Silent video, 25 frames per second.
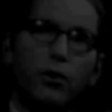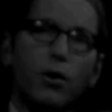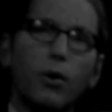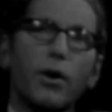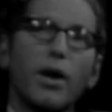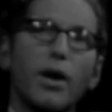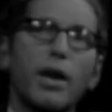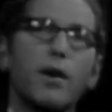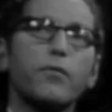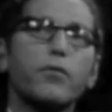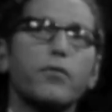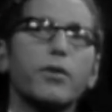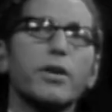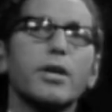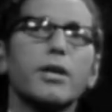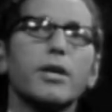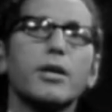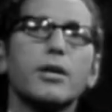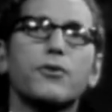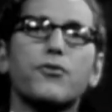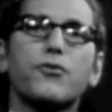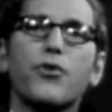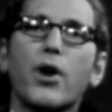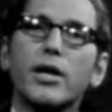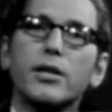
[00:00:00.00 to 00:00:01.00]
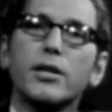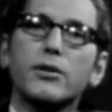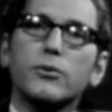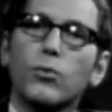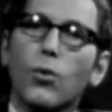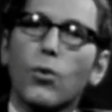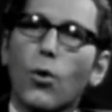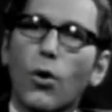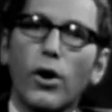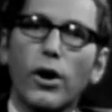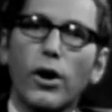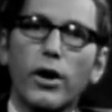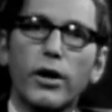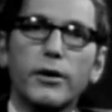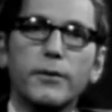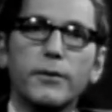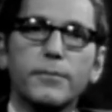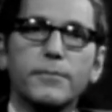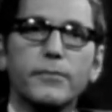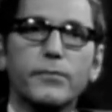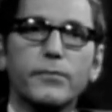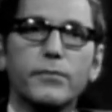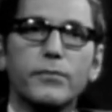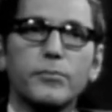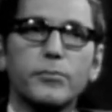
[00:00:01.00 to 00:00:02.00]
know, every great war
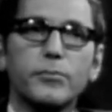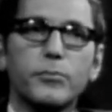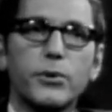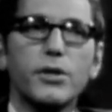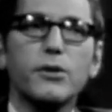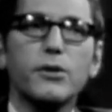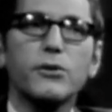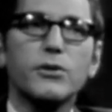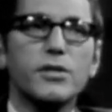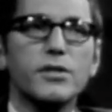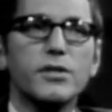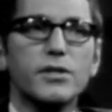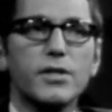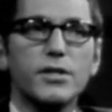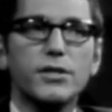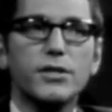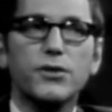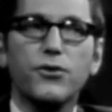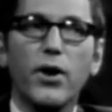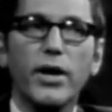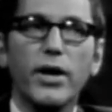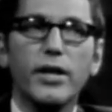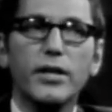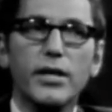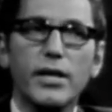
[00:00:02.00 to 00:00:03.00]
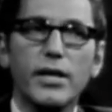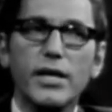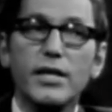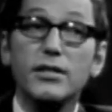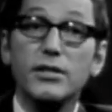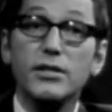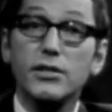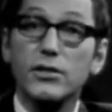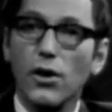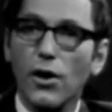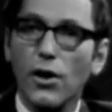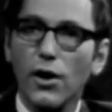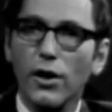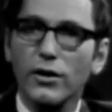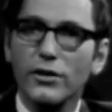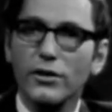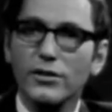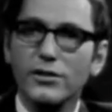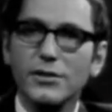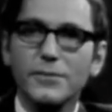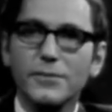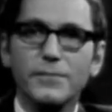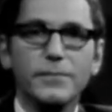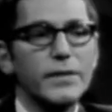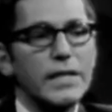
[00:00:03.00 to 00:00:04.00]
produces its great hit
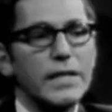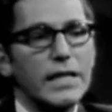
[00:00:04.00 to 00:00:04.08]
songs,